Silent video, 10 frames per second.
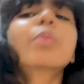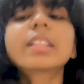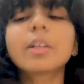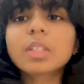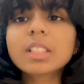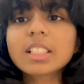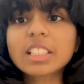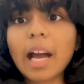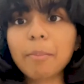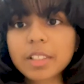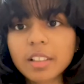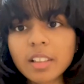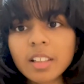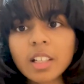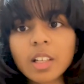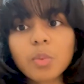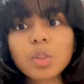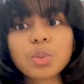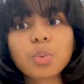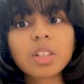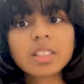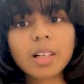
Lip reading: There was a chapter which was